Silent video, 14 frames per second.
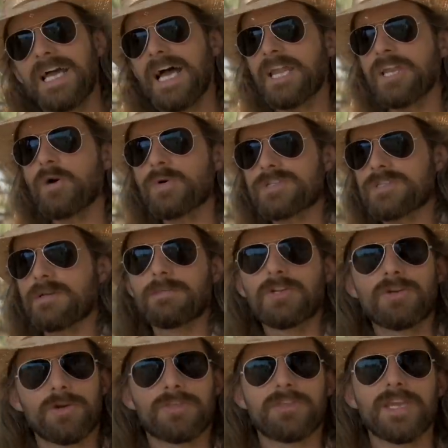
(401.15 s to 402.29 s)
I know what some of
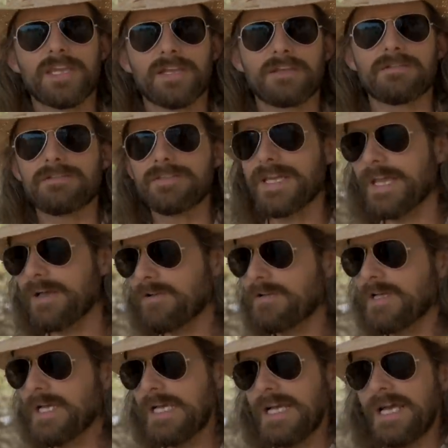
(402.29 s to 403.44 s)
you are thinking. Dale,
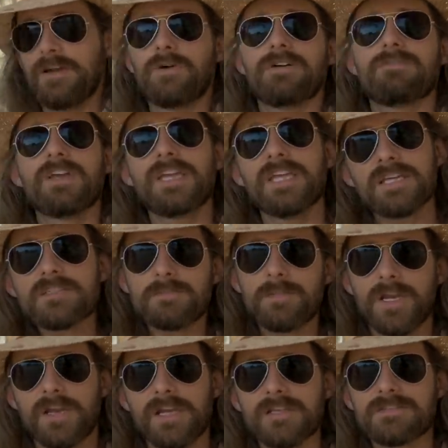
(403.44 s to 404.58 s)
I don't have any
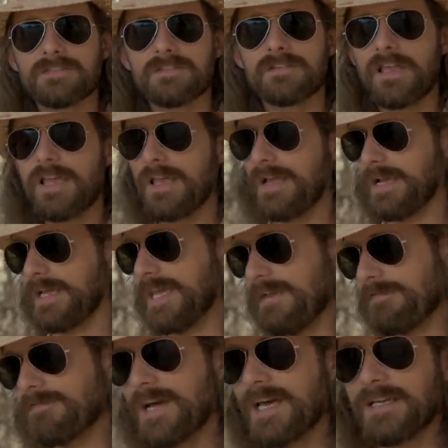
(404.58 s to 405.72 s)
experience. I
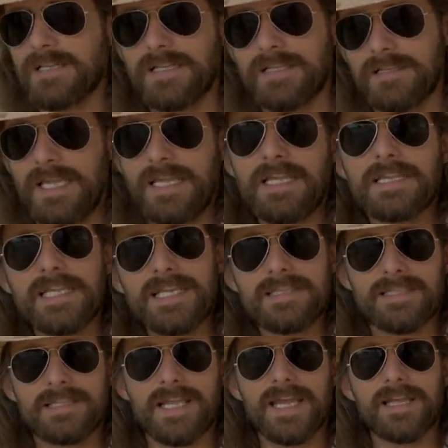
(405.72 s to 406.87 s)
can't find any
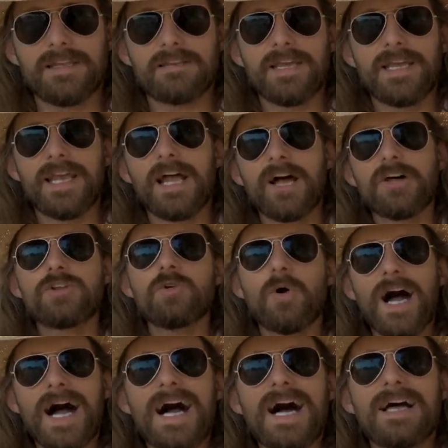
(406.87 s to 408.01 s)
lease land. How do
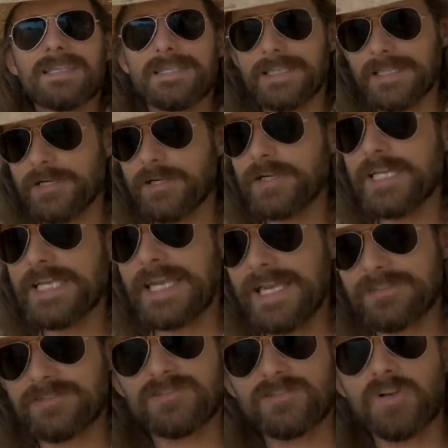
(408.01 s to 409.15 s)
I literally
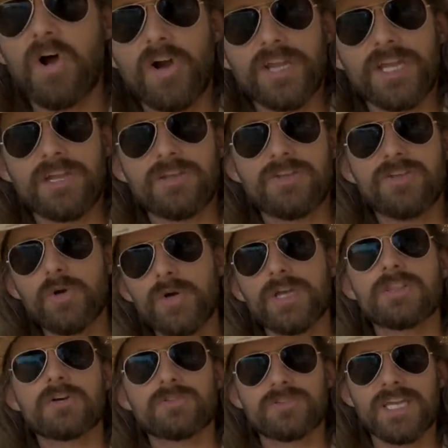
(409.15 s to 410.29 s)
get started doing
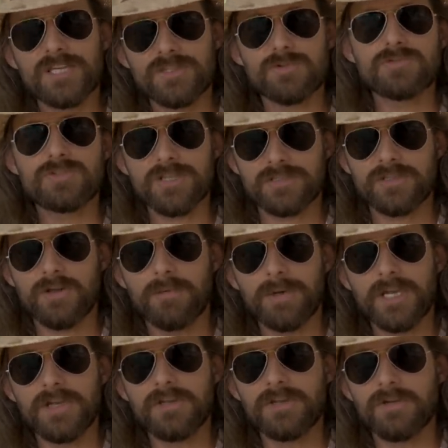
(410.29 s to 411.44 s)
those things you just told me
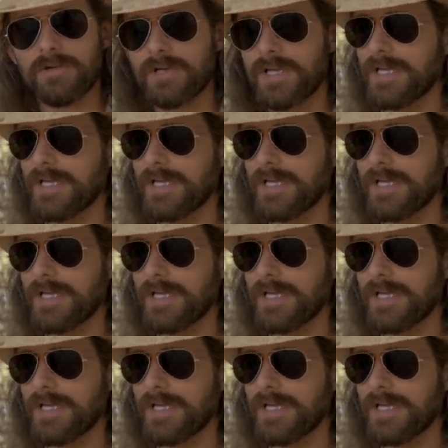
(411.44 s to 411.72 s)
to do?